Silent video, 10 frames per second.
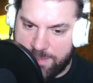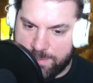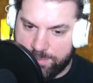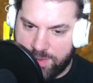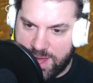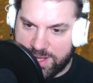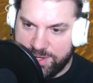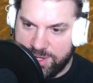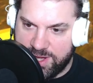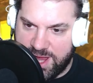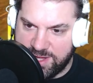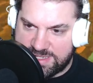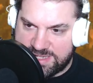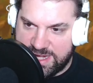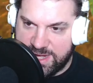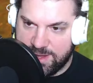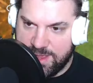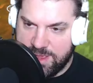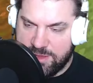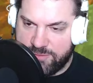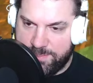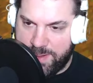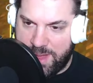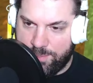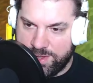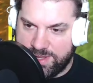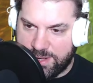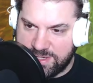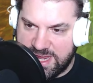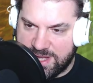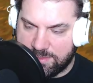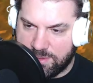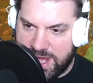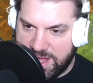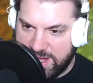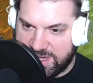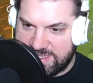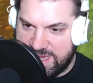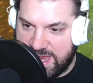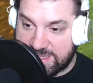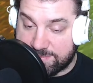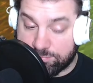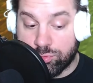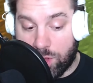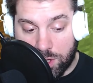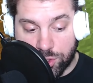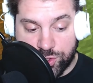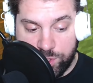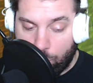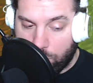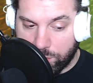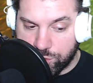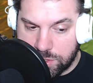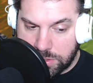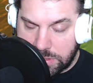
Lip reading: block, and you can kind of see, if we pop one down and take a look at it, you can see it's largely orange.